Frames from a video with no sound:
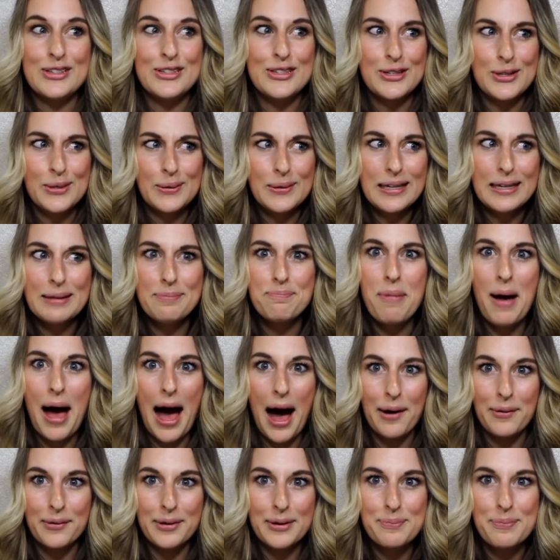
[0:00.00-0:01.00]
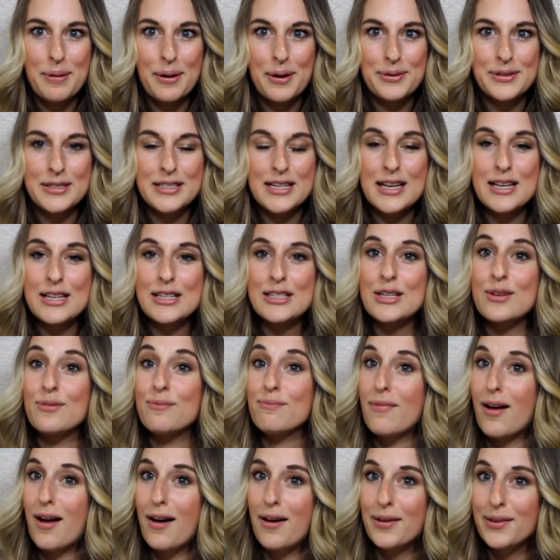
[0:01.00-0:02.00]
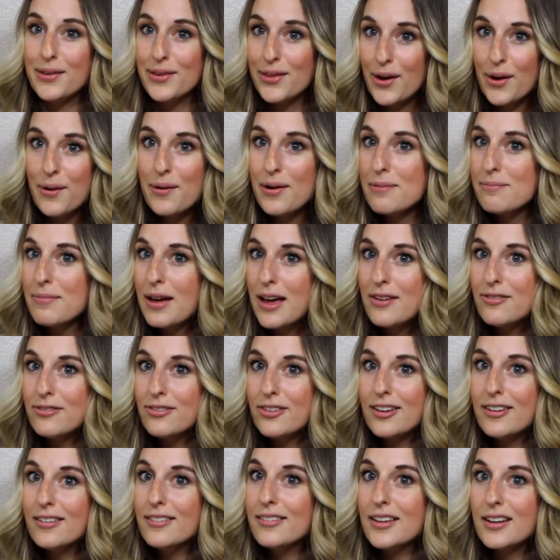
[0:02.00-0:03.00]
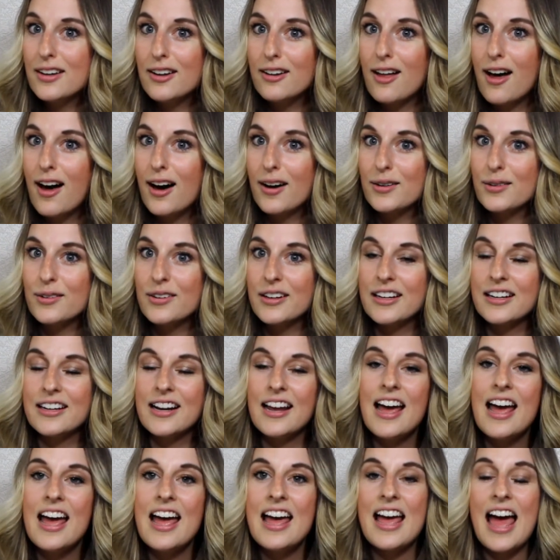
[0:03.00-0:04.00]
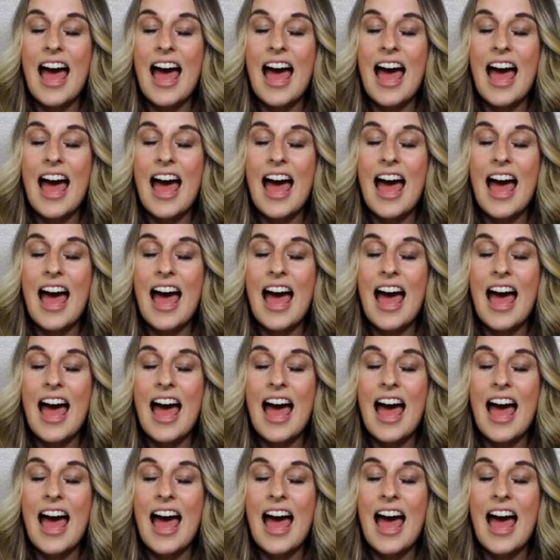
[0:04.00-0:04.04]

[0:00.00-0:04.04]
Doing power poses, although it may feel a little awkward,